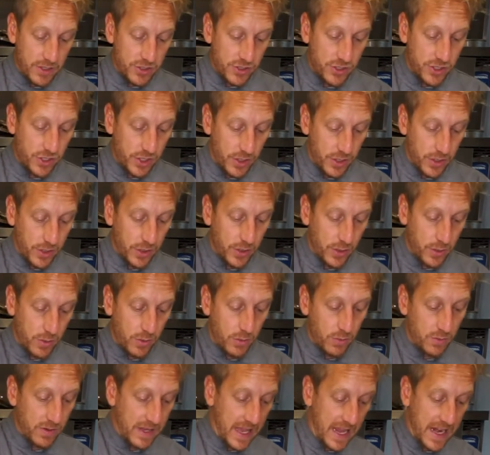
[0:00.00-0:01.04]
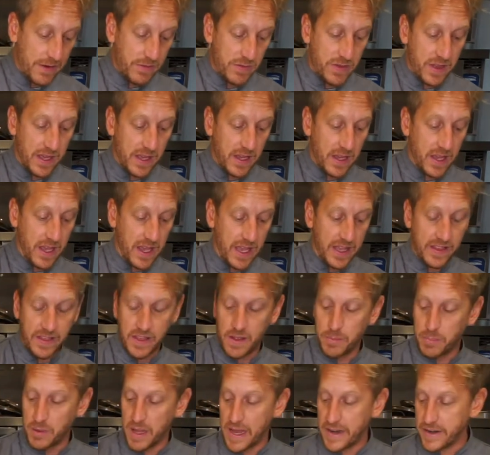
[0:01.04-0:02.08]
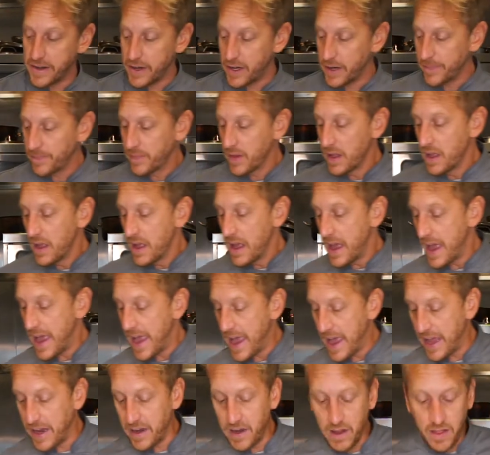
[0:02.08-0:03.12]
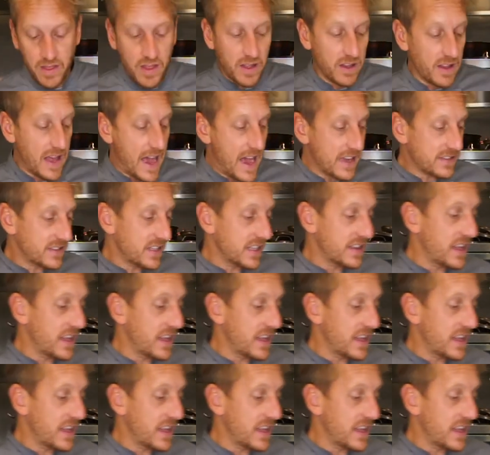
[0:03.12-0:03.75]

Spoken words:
to get everything in the blender. And the last thing